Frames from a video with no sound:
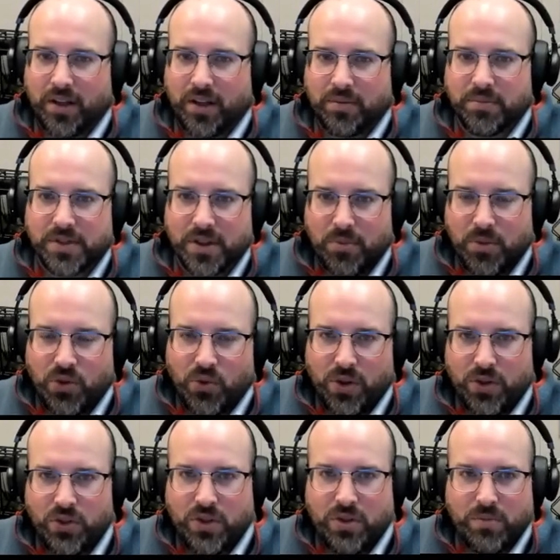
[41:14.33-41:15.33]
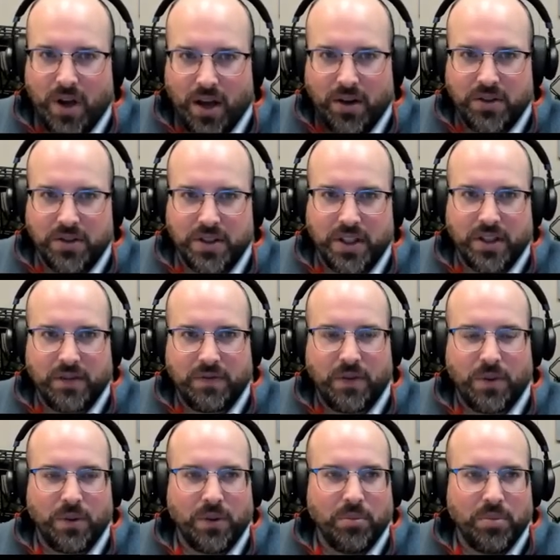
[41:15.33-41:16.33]
So between those two models, you get a
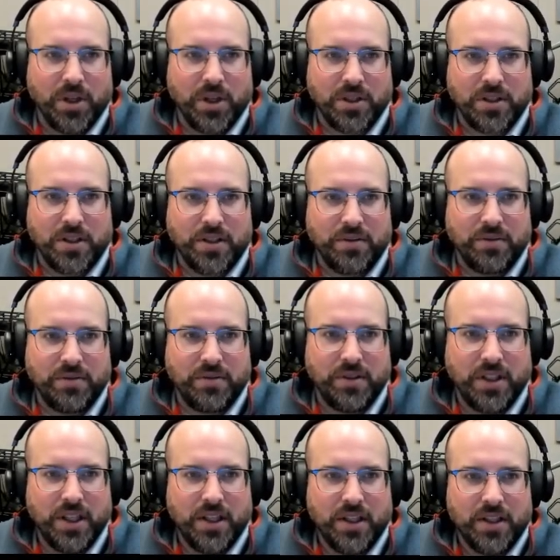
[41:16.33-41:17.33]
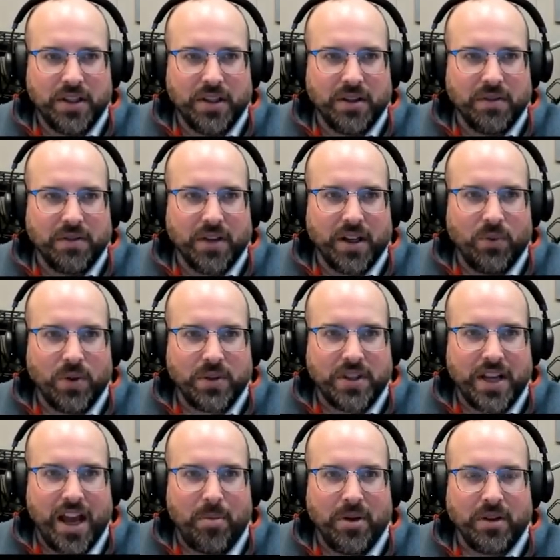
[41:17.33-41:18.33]
full picture of kind of what's
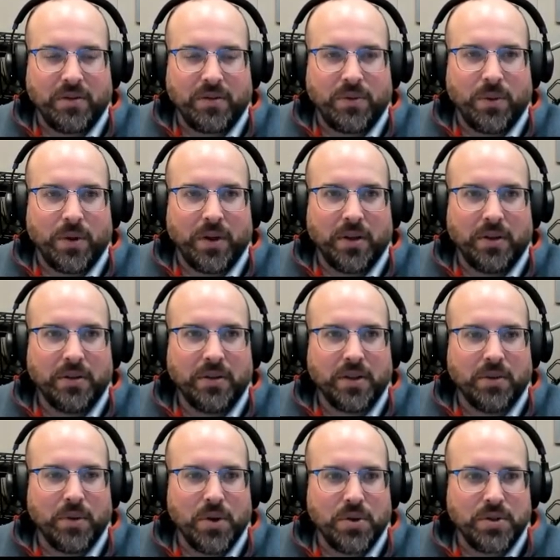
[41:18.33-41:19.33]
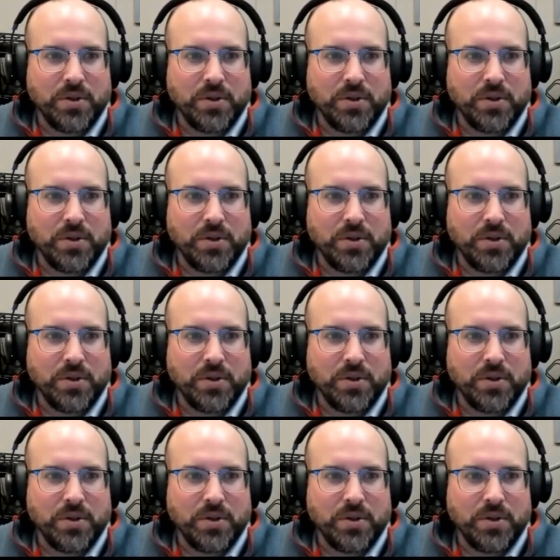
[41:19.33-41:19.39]
happening for erosion.